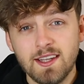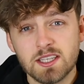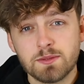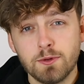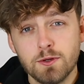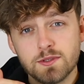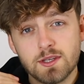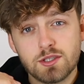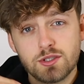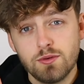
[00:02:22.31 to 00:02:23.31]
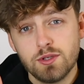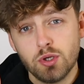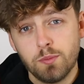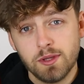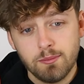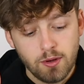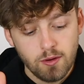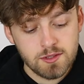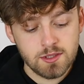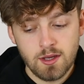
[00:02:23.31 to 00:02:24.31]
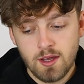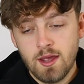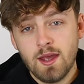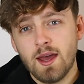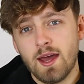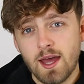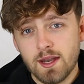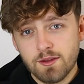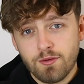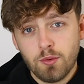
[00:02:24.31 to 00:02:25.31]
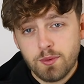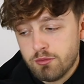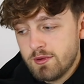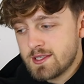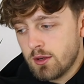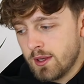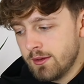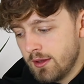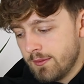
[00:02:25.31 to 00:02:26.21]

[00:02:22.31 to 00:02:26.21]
exposed as soon as you open the box. And if I open the retail one,